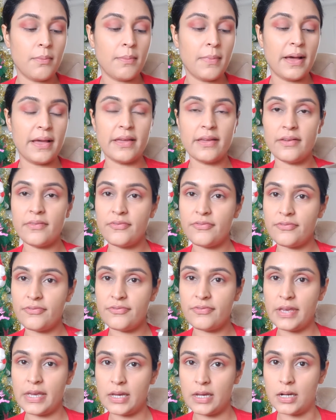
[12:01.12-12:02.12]
my
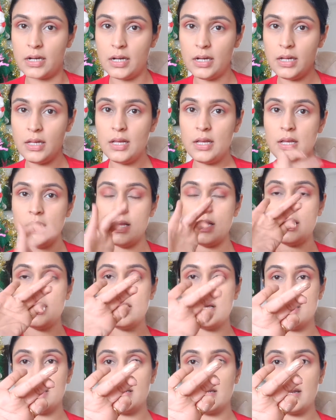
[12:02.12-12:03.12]
finger
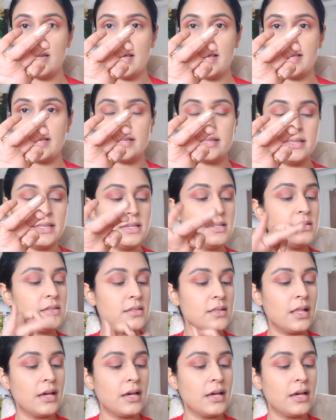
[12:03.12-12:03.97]
like this.